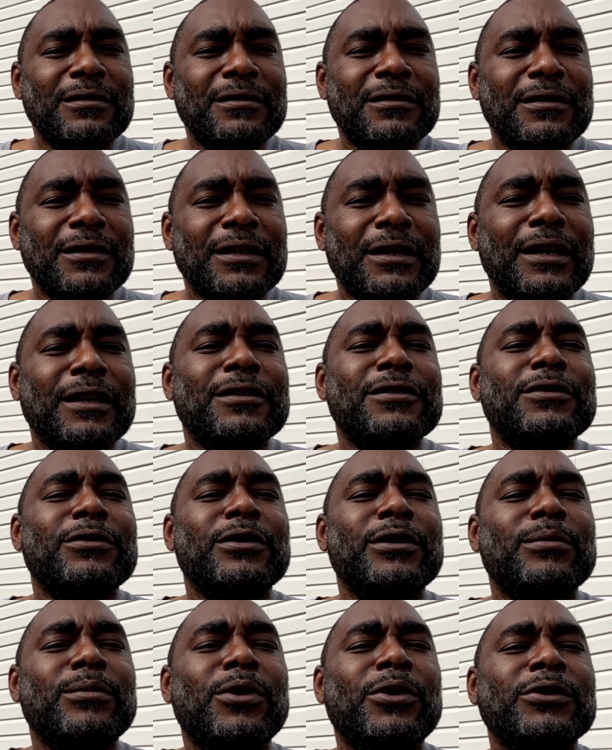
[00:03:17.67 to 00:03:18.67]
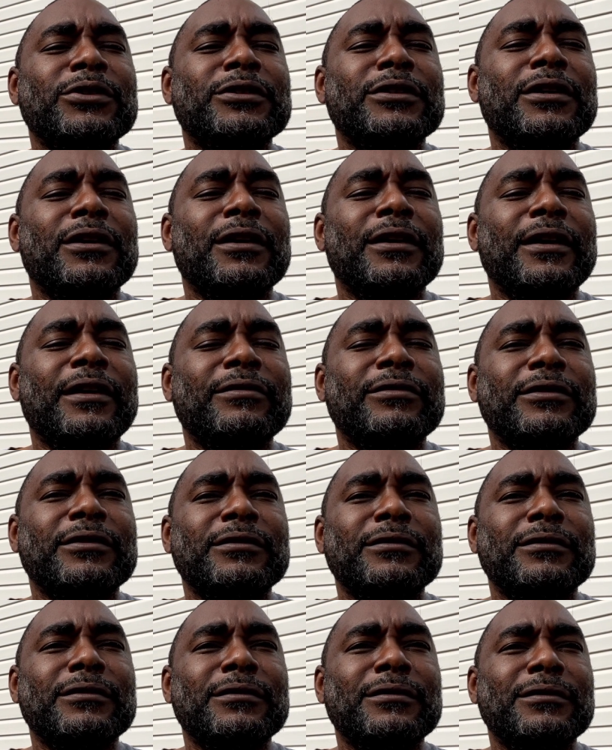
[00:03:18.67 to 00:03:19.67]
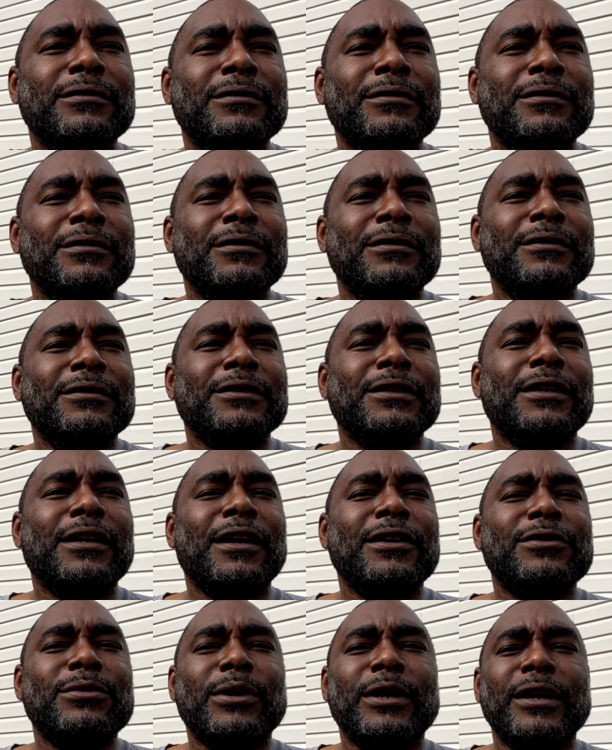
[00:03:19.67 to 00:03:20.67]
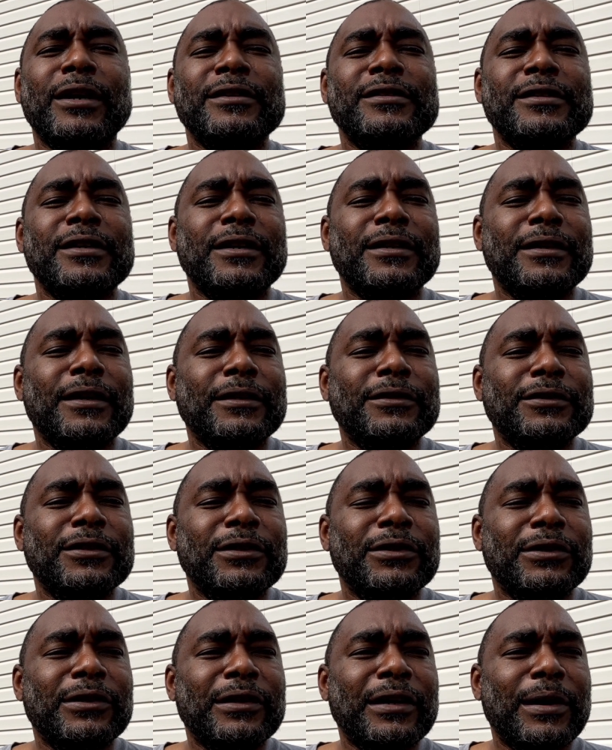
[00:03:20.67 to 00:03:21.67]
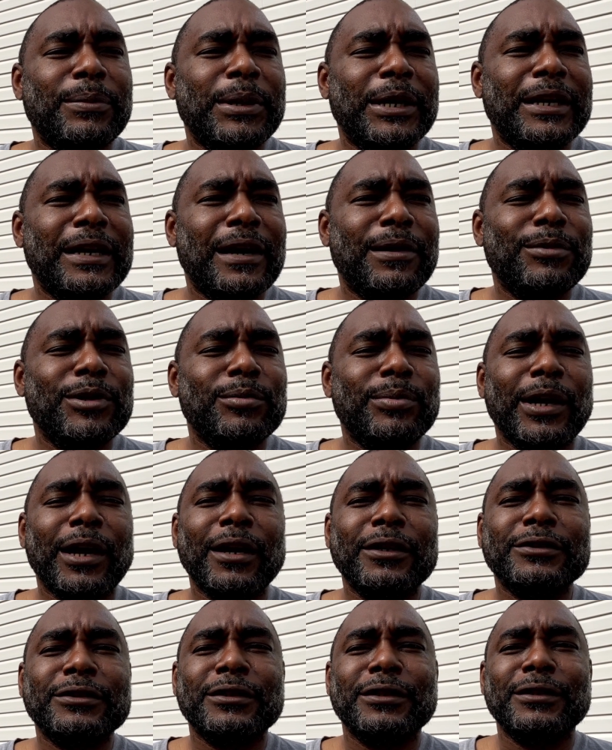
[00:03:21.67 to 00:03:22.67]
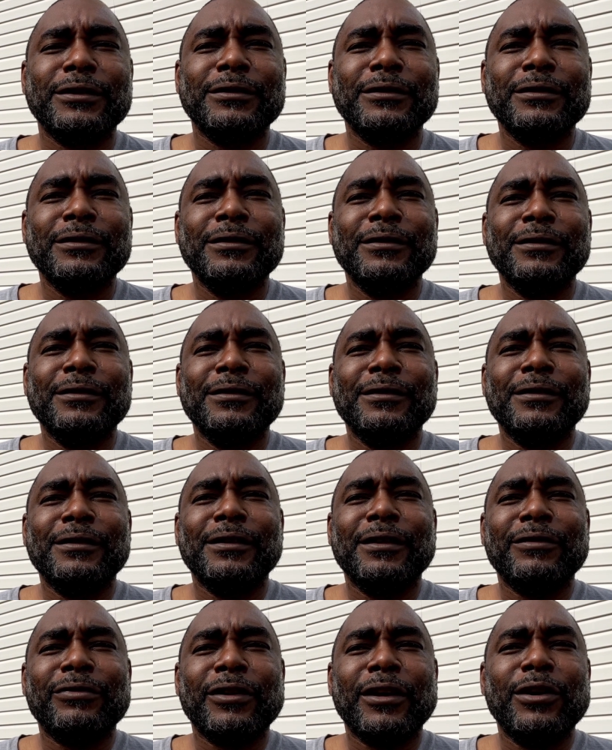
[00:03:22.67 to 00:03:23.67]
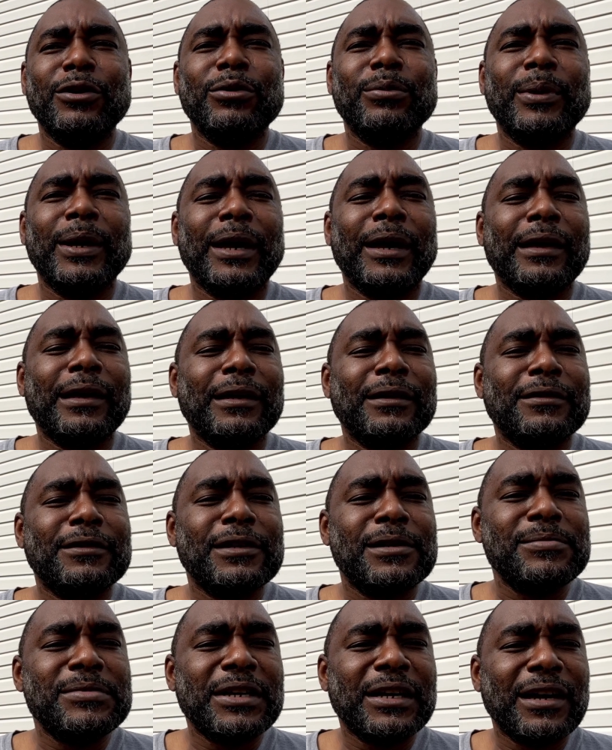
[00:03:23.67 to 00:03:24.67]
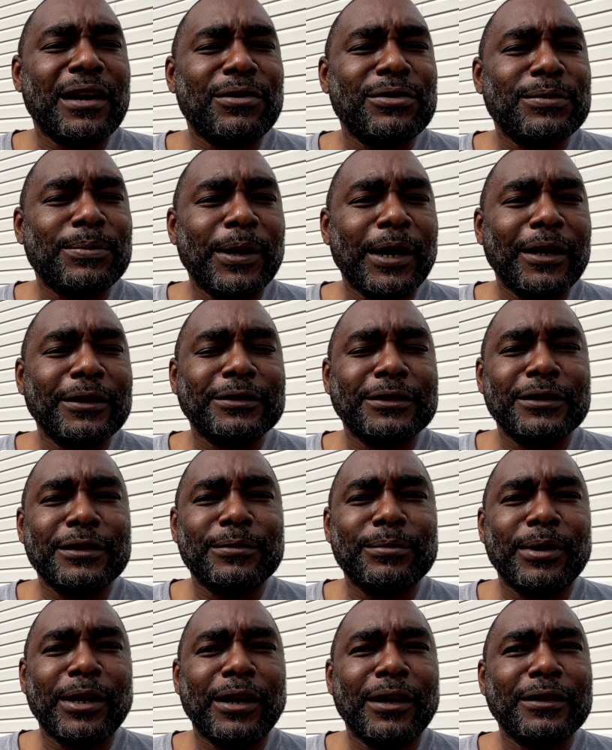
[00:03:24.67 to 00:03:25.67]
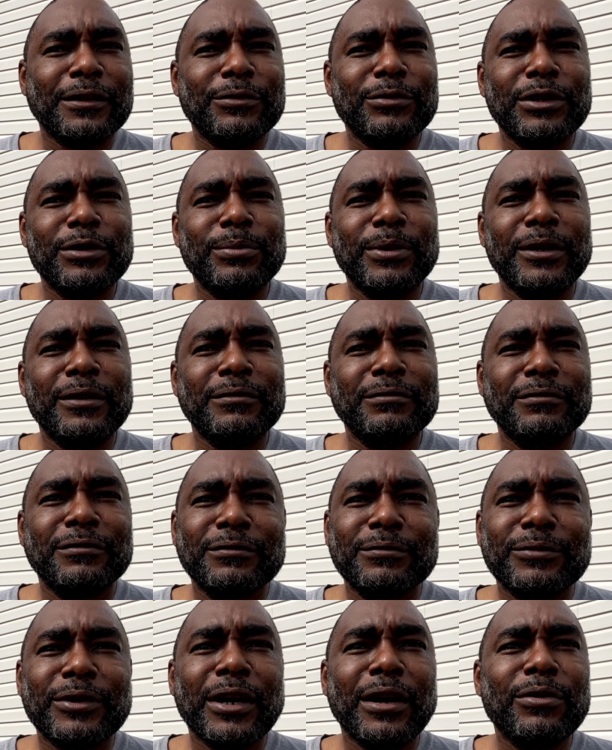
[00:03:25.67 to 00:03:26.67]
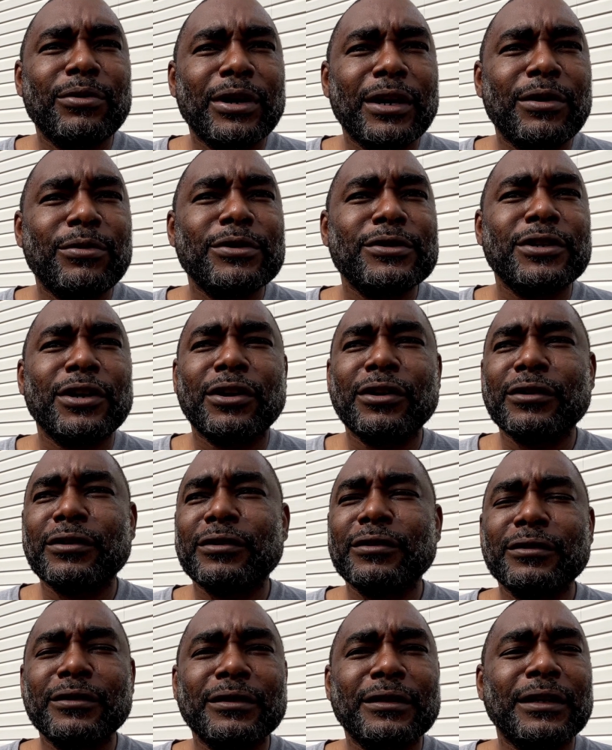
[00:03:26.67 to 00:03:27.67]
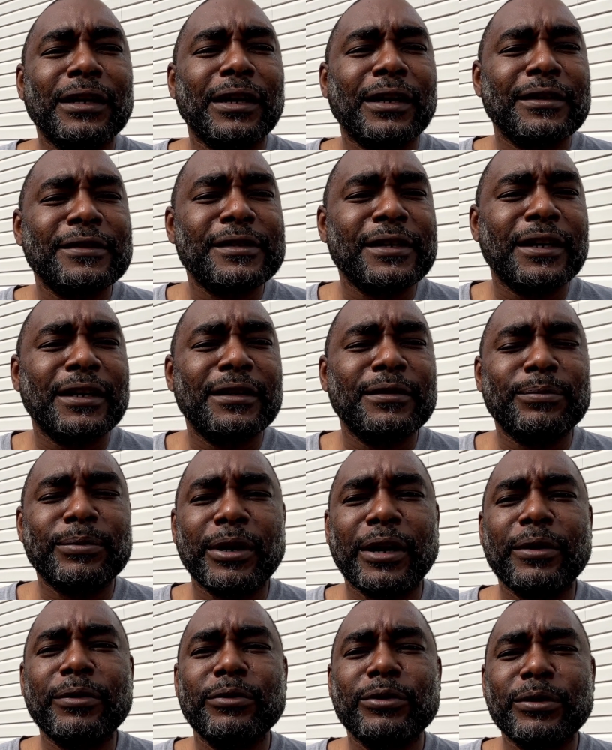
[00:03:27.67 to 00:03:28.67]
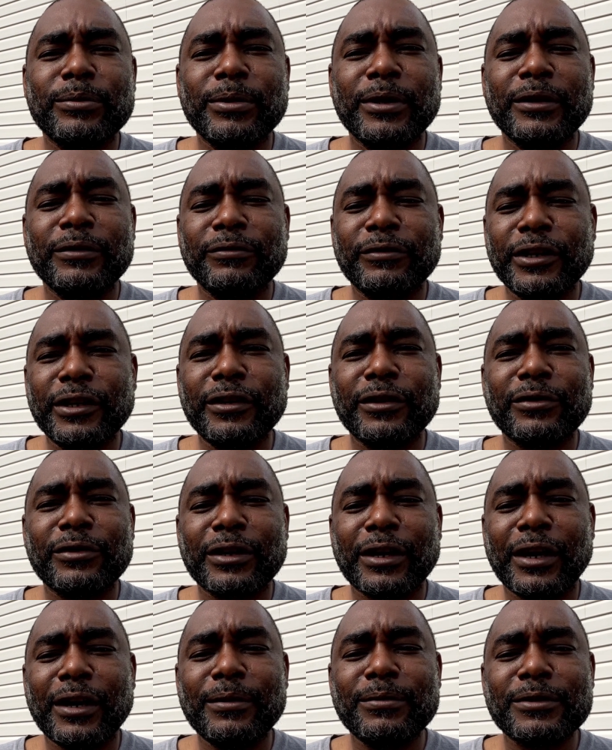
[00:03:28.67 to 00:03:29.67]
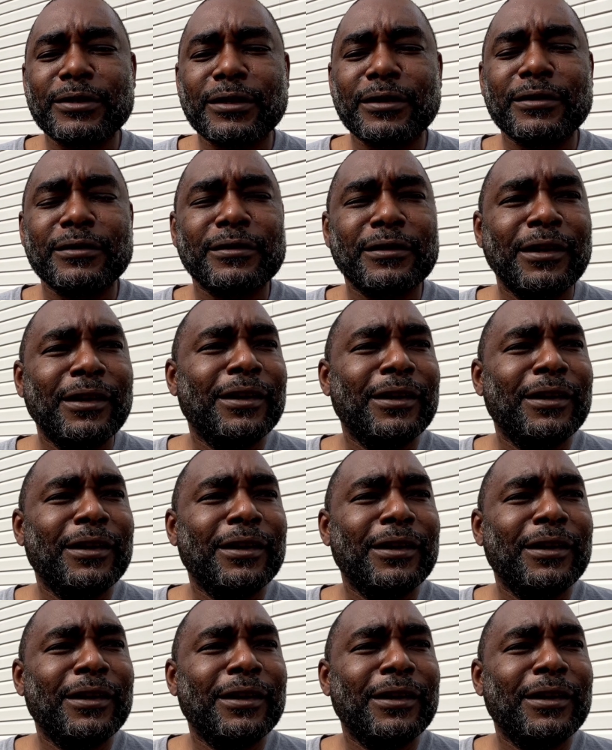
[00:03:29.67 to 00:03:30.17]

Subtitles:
to get to an emotional level. So that's why I said that, I may not be passionate. If I look back at something I was passionate about, it would have been probably when I was younger. Like I said, it probably would have been video games, because,